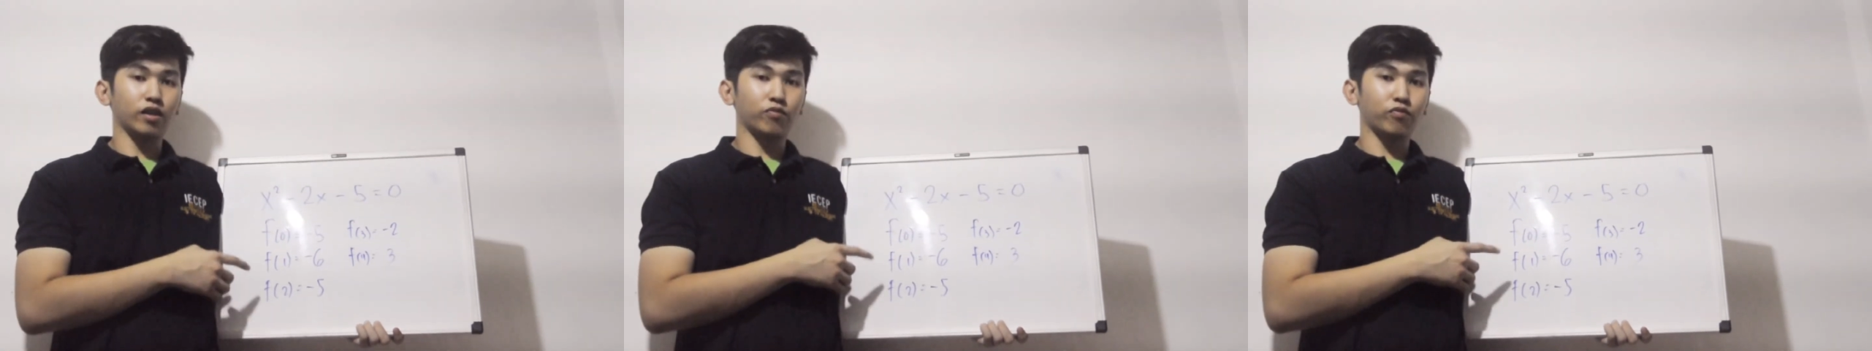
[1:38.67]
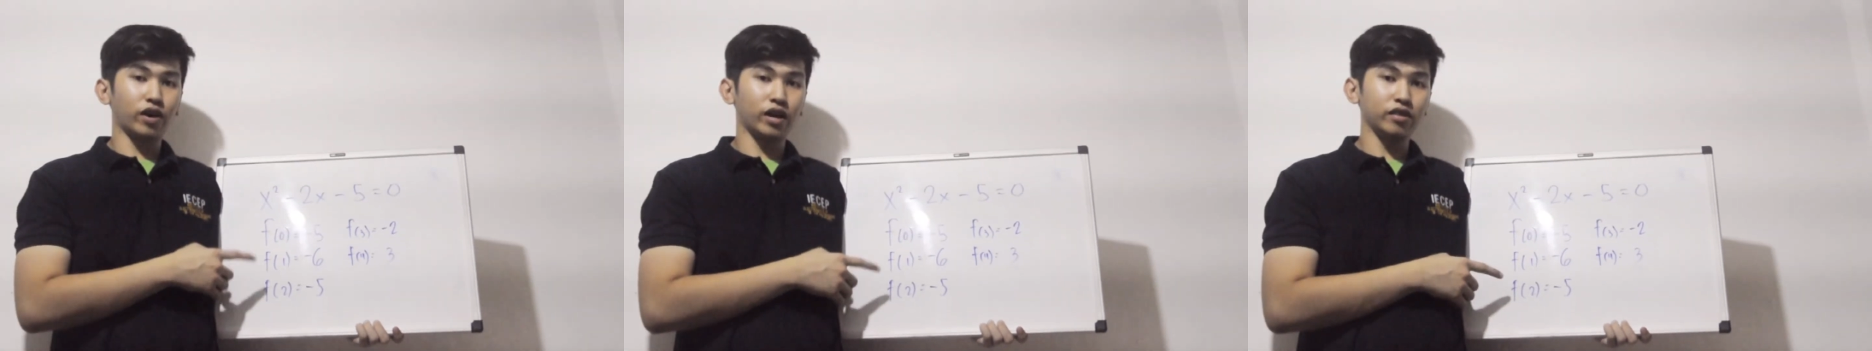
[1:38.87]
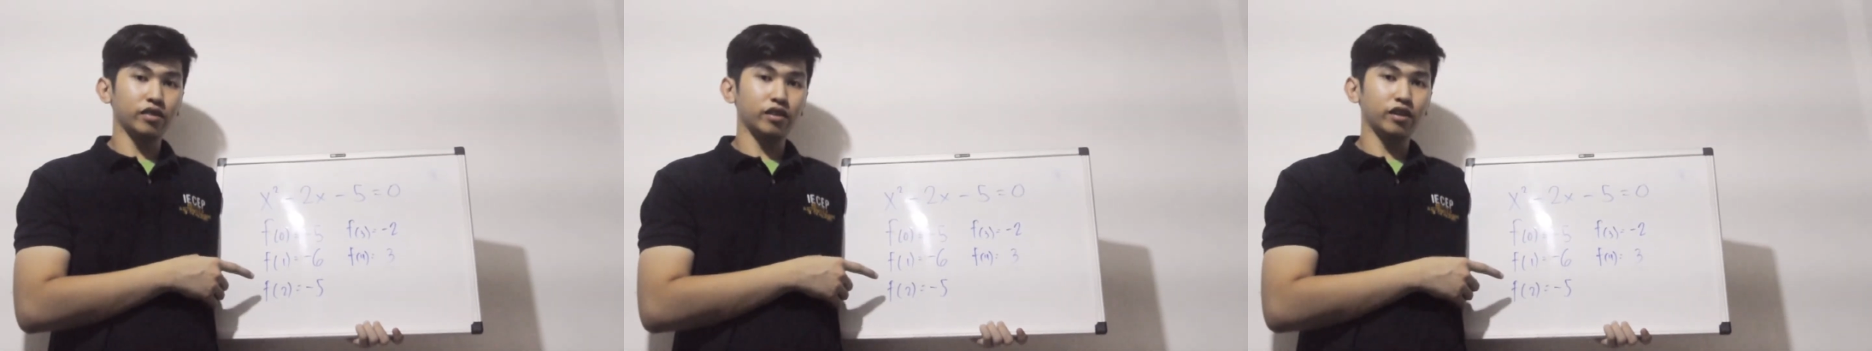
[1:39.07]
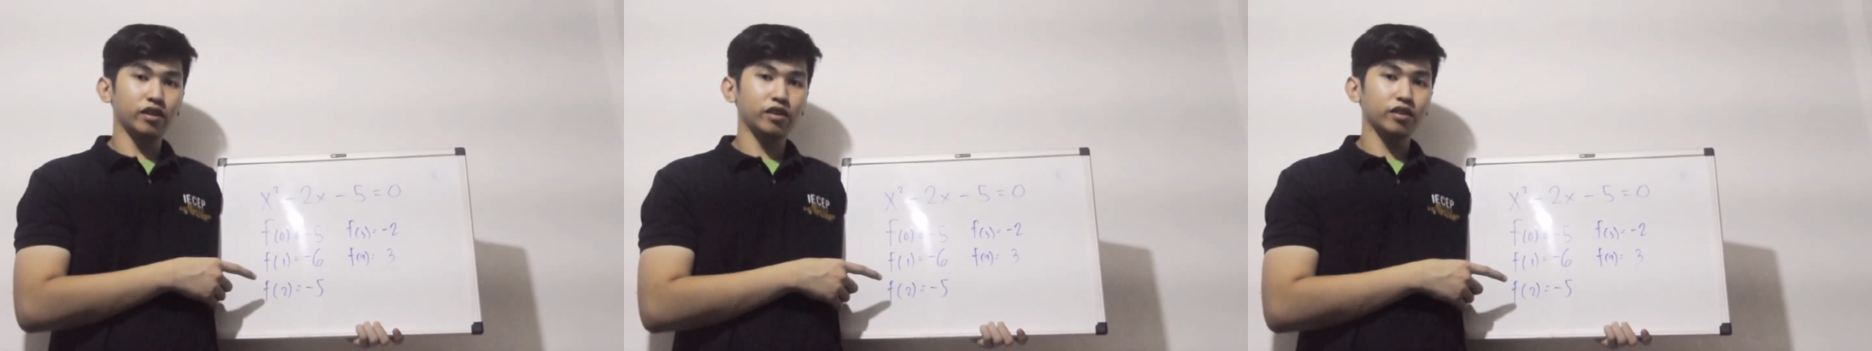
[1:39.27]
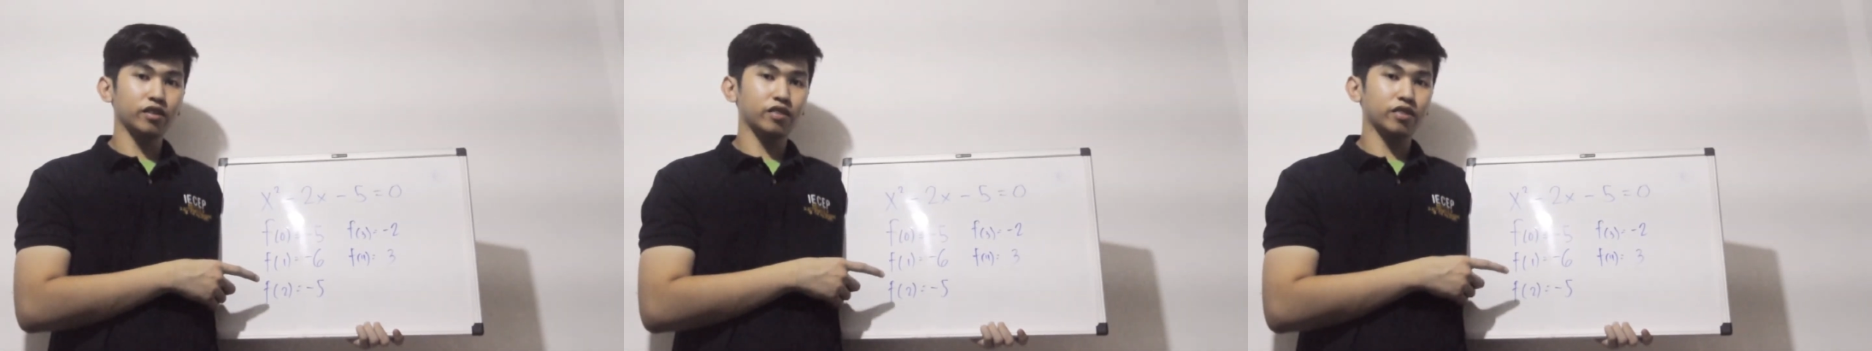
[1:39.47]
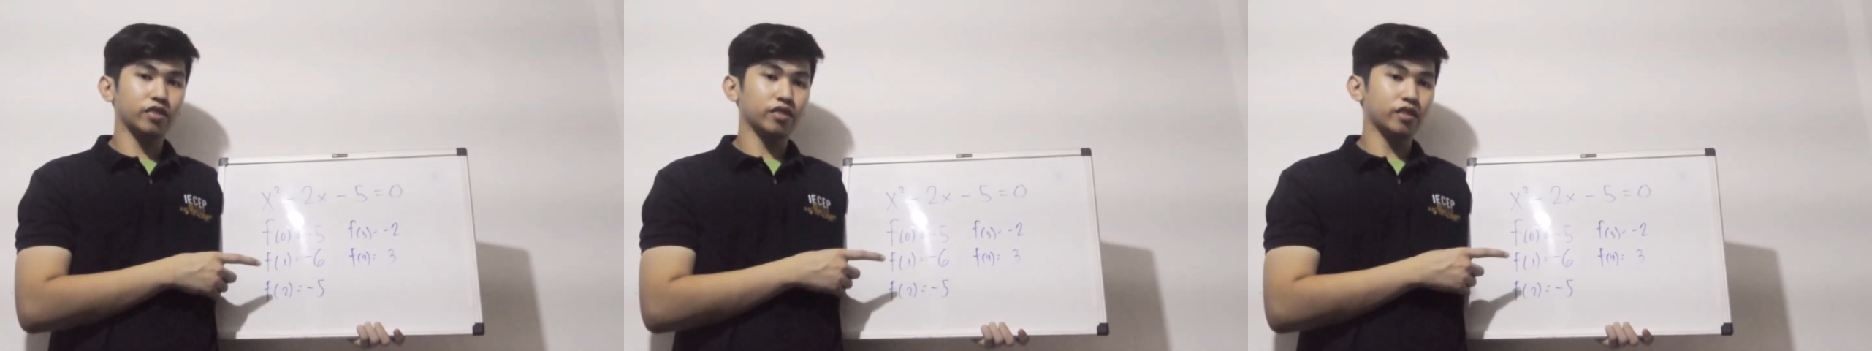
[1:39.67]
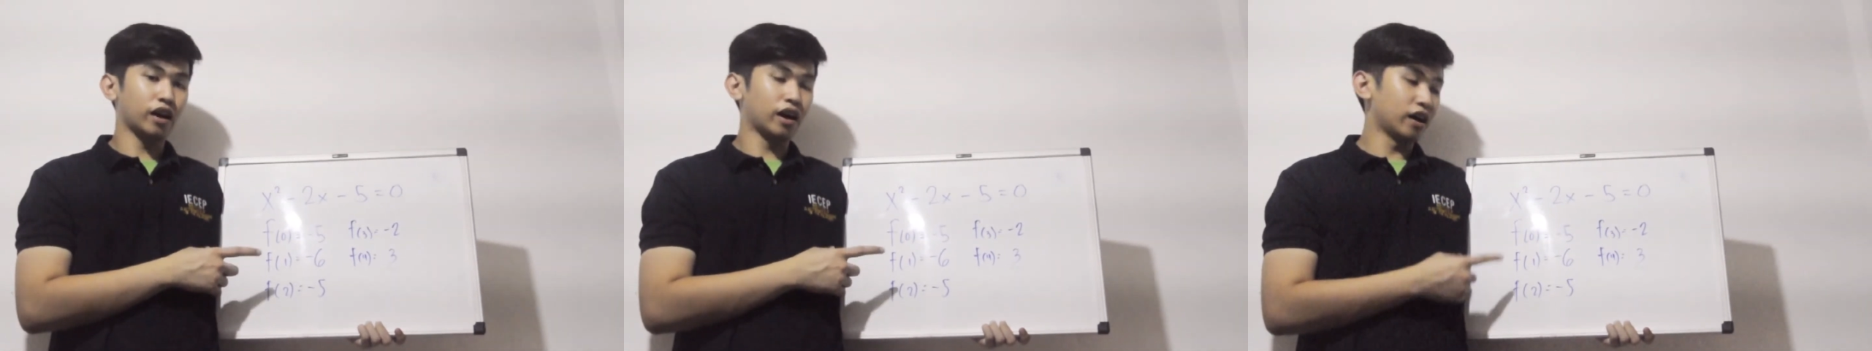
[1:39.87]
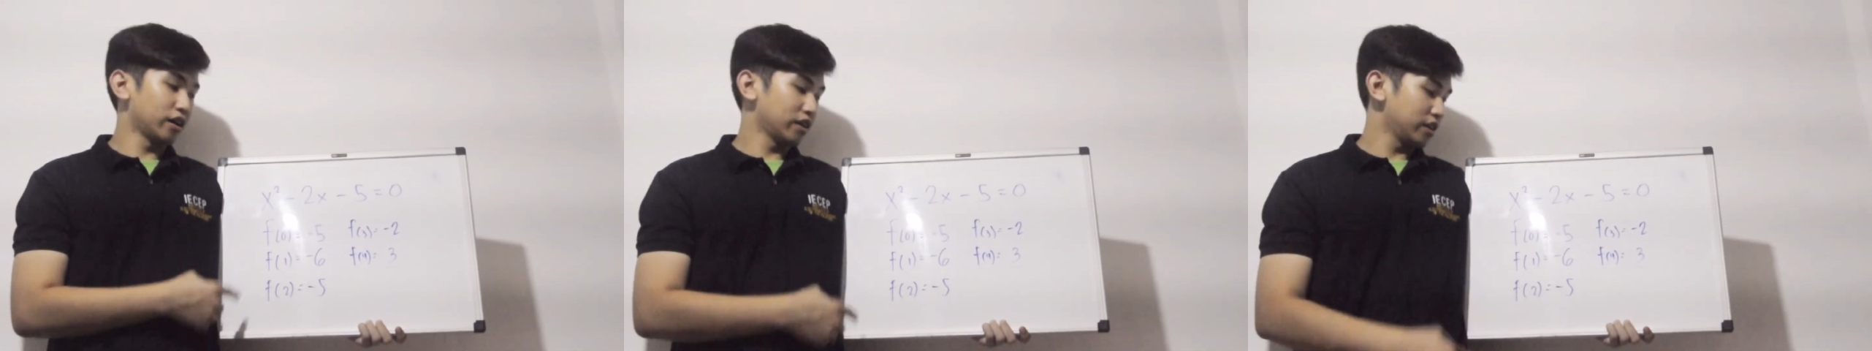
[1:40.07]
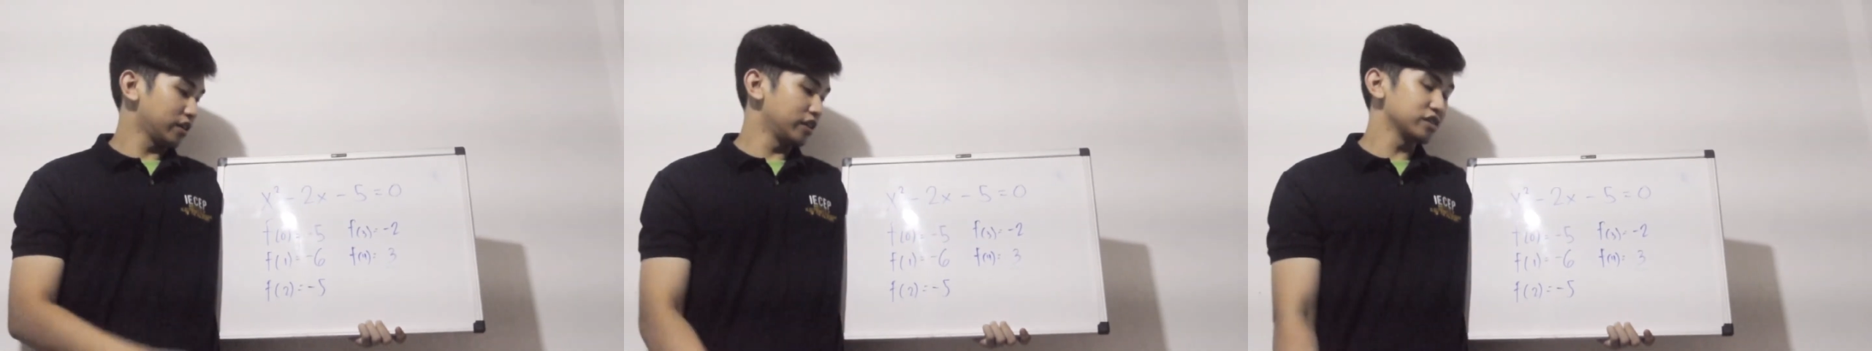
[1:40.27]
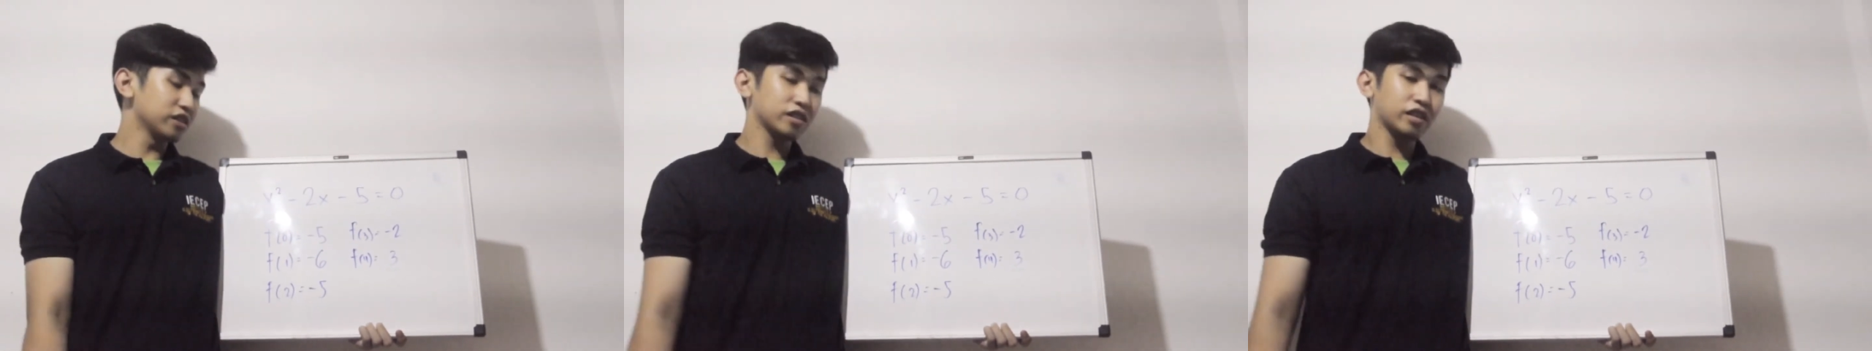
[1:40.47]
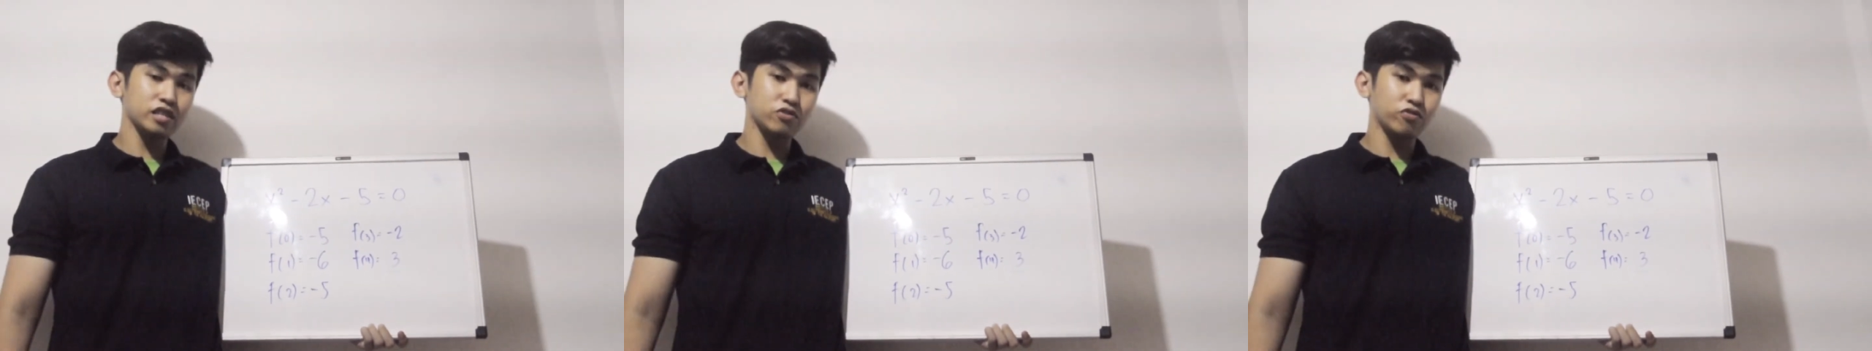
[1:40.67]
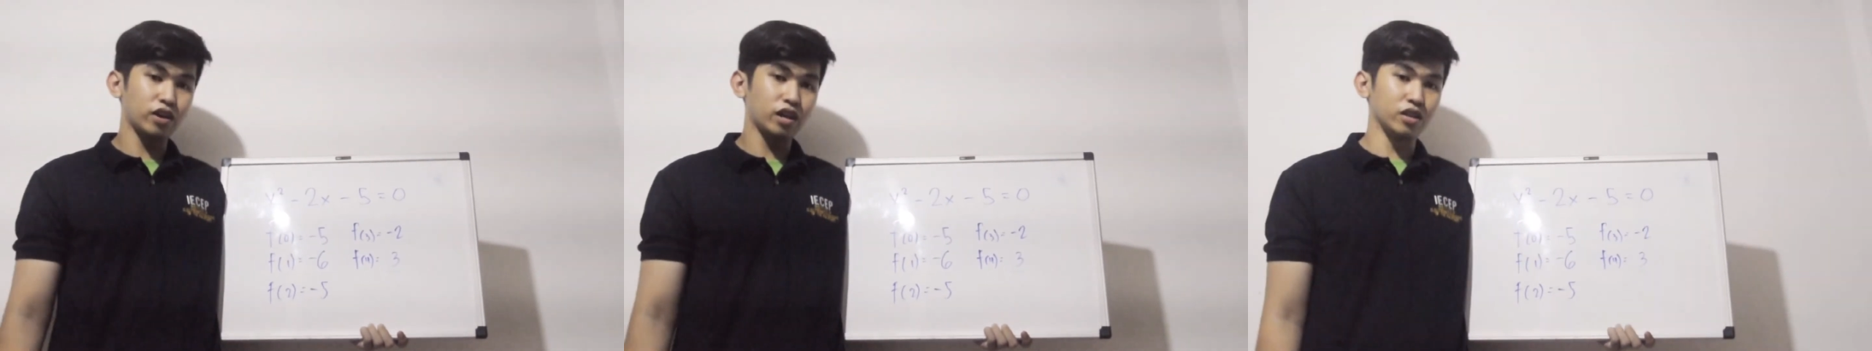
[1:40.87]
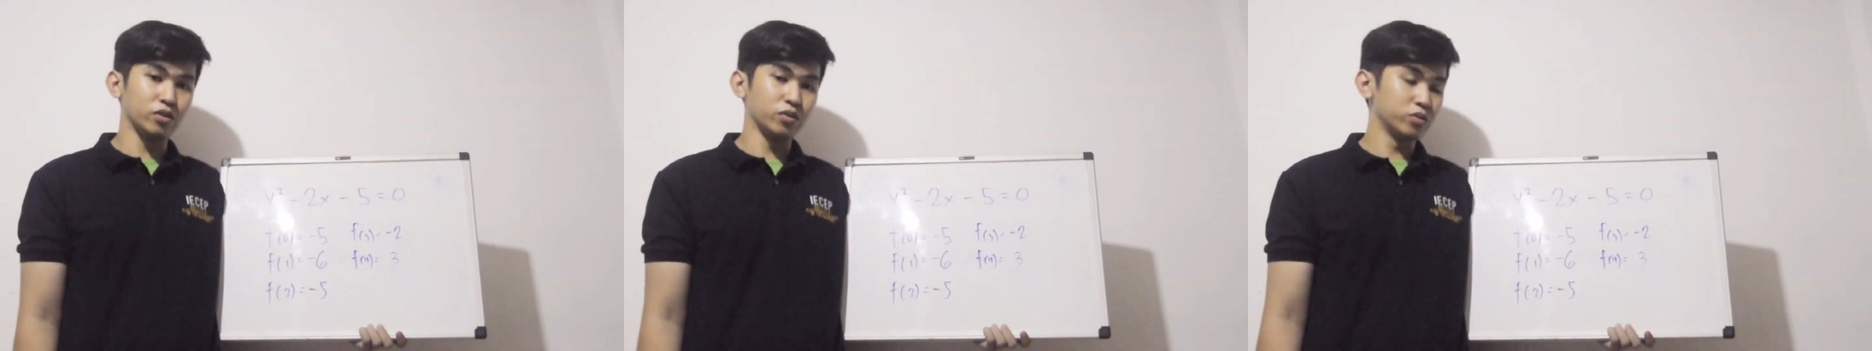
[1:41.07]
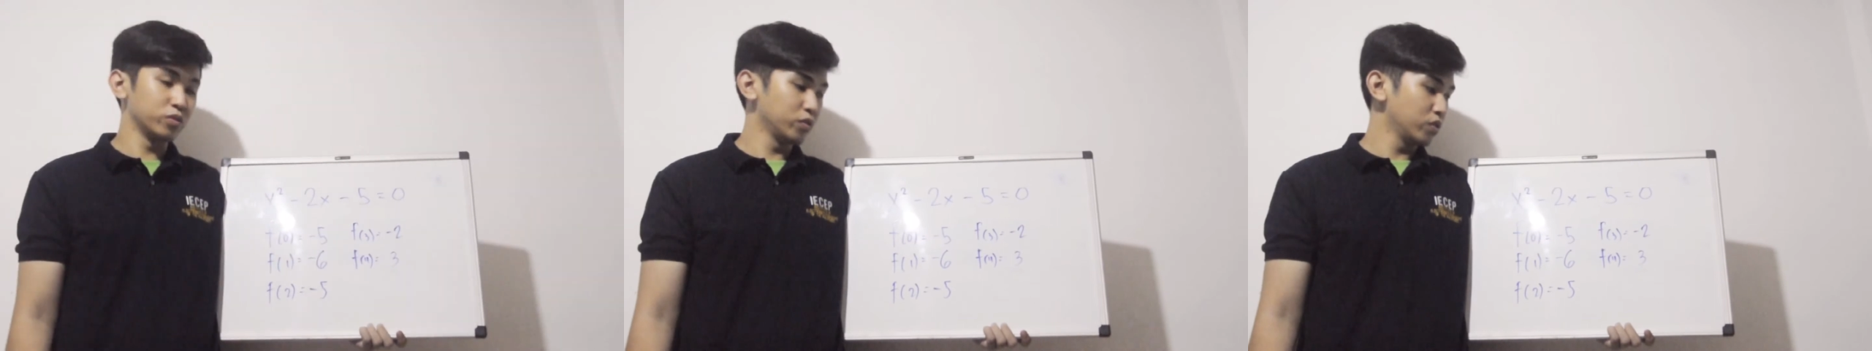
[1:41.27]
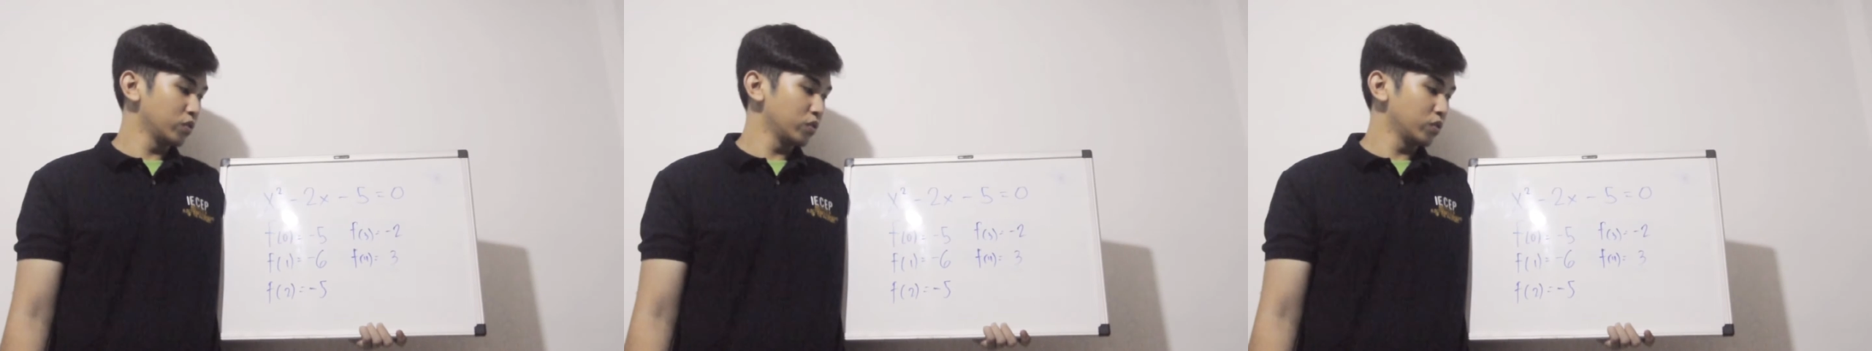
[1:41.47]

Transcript: In finding the initial guess value,